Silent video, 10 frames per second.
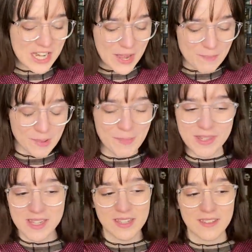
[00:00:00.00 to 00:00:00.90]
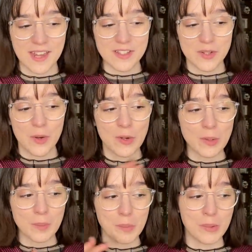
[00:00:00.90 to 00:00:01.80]
But basically, that is
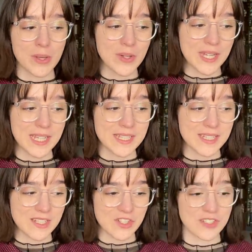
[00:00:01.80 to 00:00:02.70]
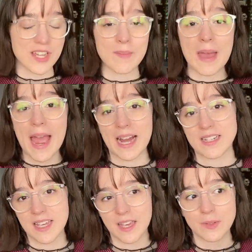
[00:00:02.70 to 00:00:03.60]
all Boyhood is just him
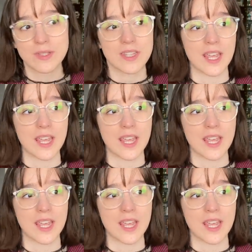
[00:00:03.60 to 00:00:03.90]
acting out